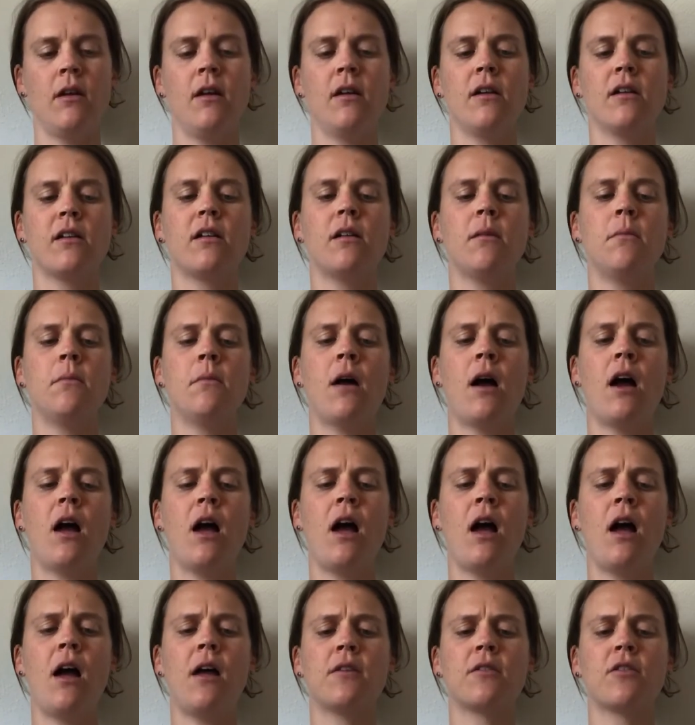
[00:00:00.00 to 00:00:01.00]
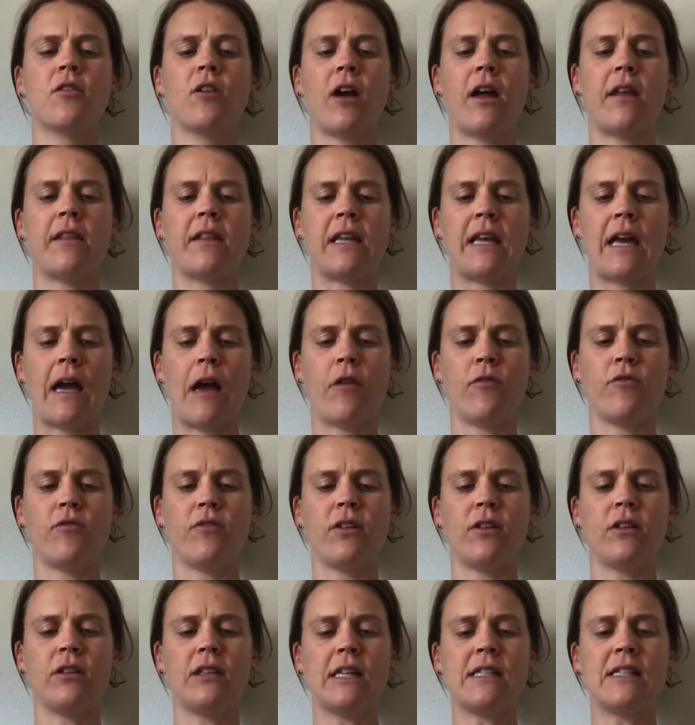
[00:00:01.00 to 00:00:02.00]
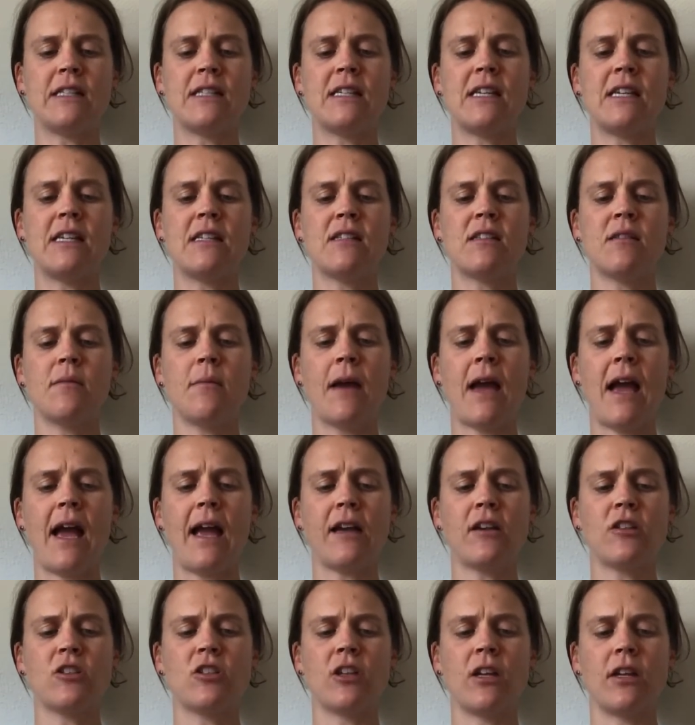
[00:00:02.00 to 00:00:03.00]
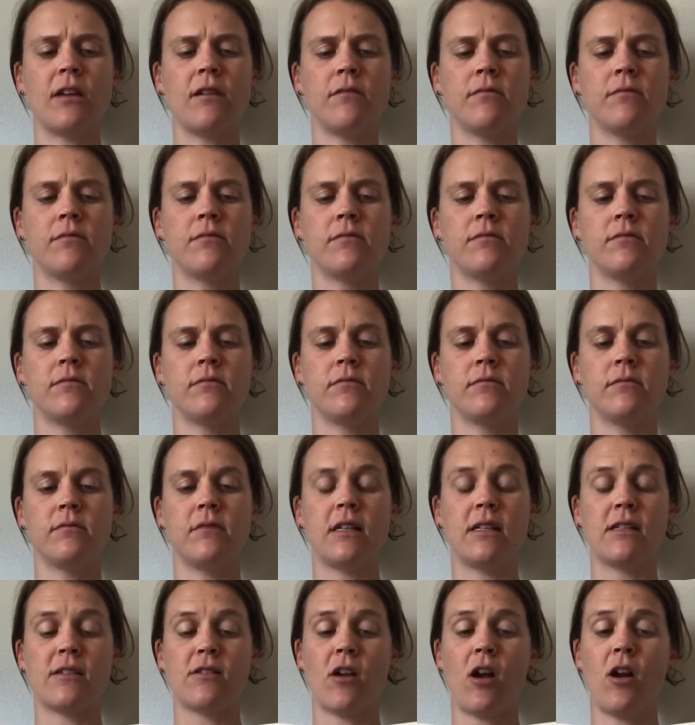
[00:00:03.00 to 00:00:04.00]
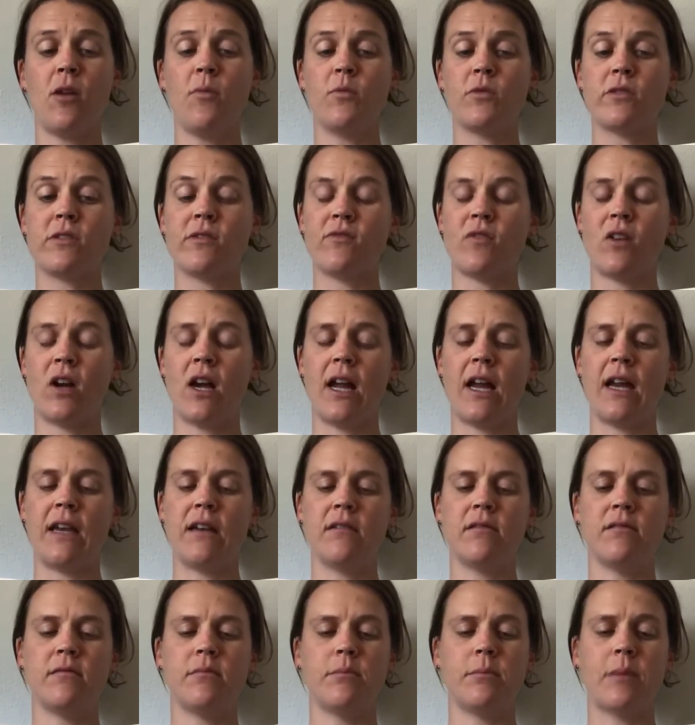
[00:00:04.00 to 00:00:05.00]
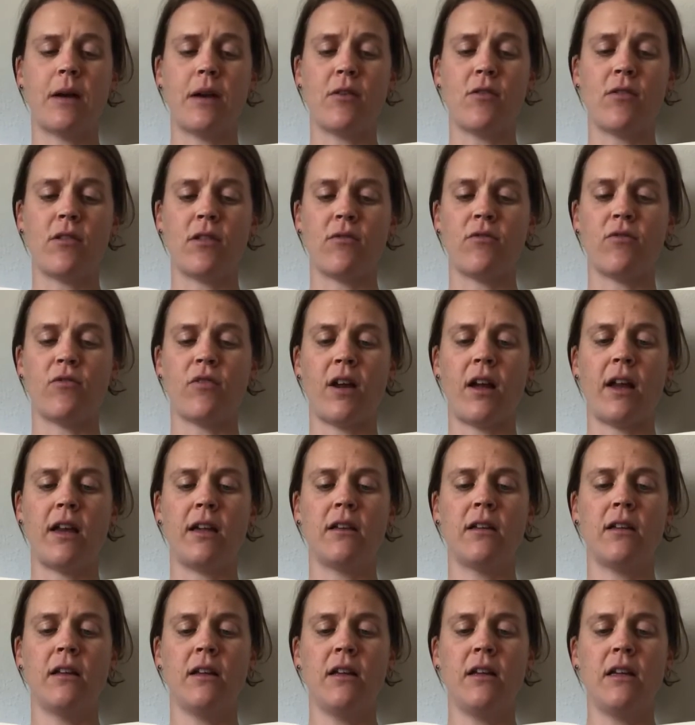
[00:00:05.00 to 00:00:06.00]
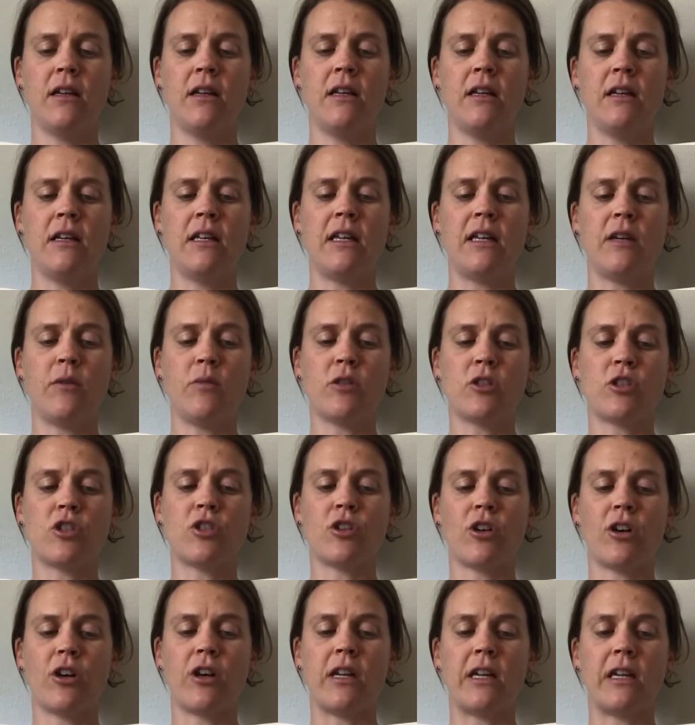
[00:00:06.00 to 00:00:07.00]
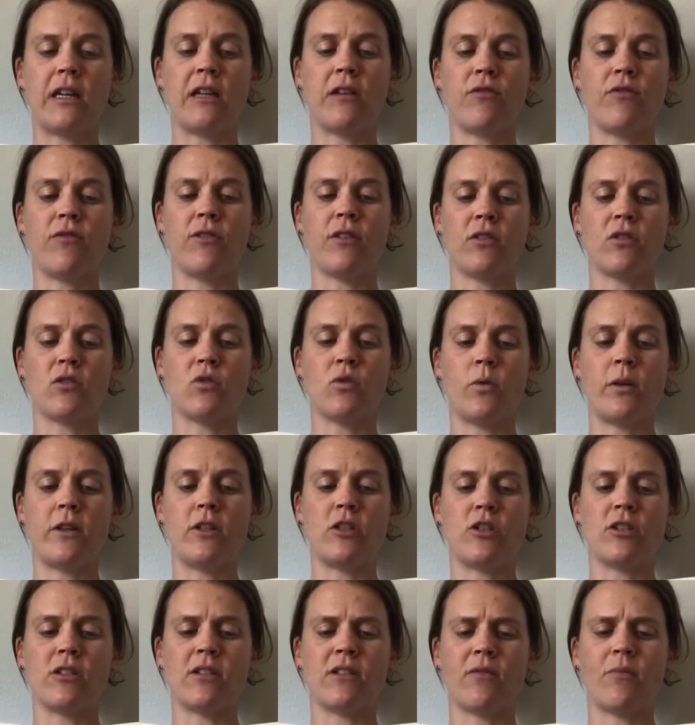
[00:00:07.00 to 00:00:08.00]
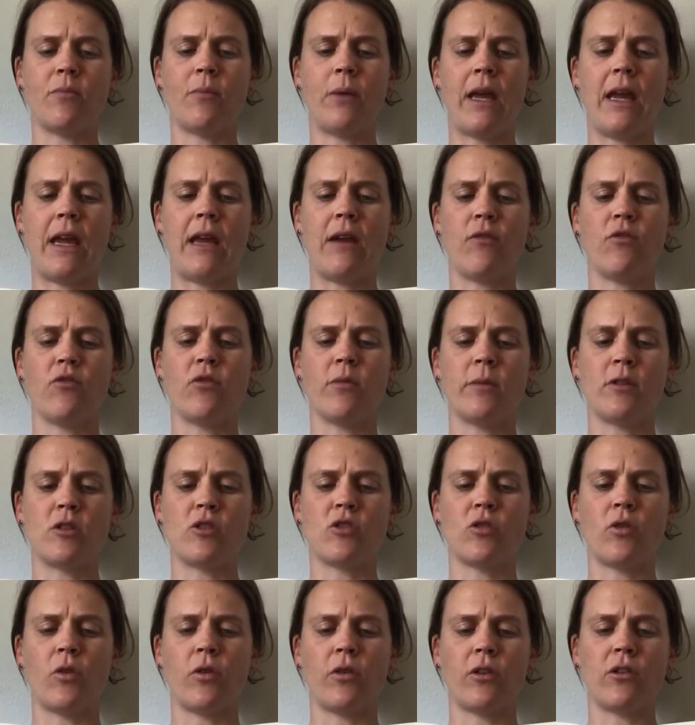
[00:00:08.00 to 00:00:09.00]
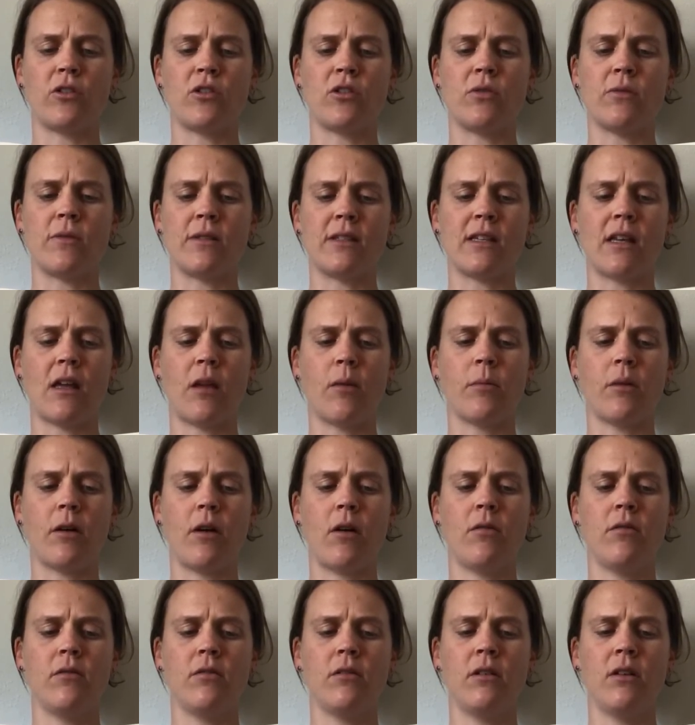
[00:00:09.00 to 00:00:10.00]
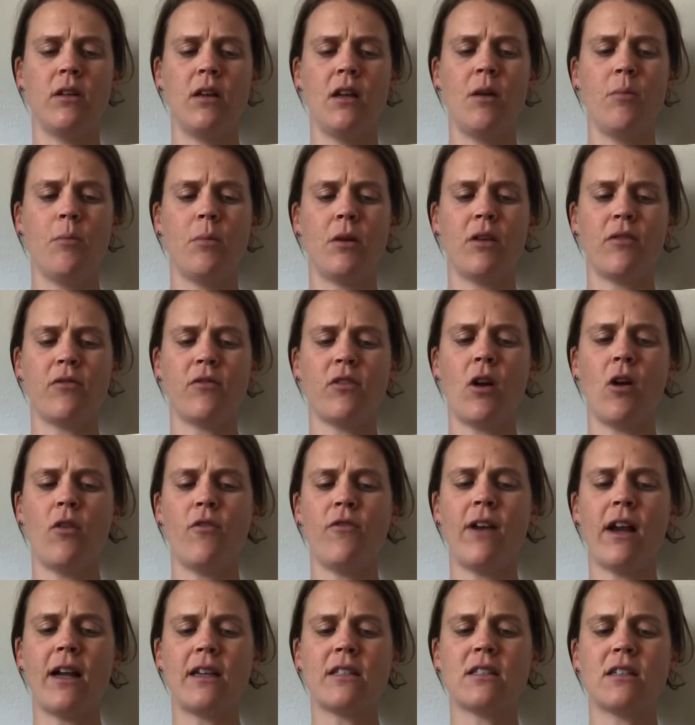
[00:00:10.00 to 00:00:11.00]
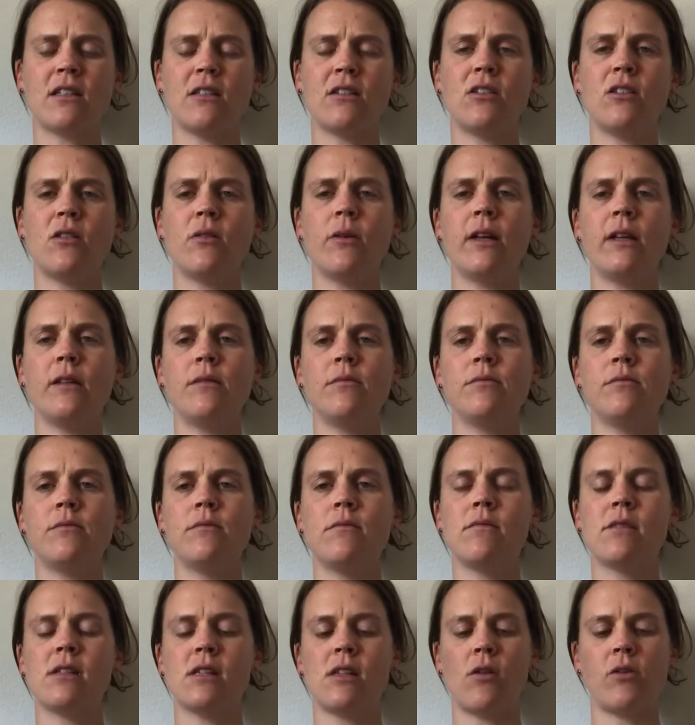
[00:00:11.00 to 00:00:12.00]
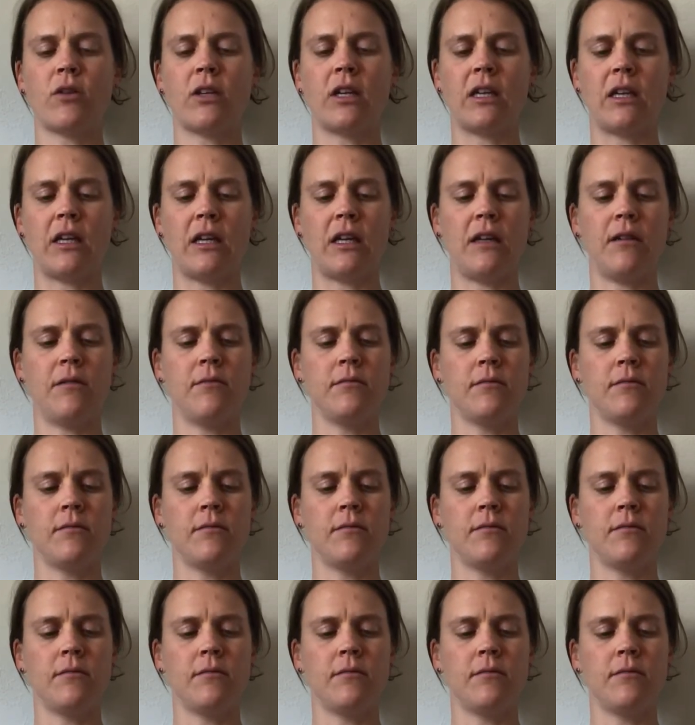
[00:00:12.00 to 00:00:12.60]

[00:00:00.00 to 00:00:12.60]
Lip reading: Come on, cried the outfield. Let's see some action. His arm was fine. Better than fine. He was sure he could feel twinges of pain from his shoulder to his elbow. But if Koufax could do it, so could he.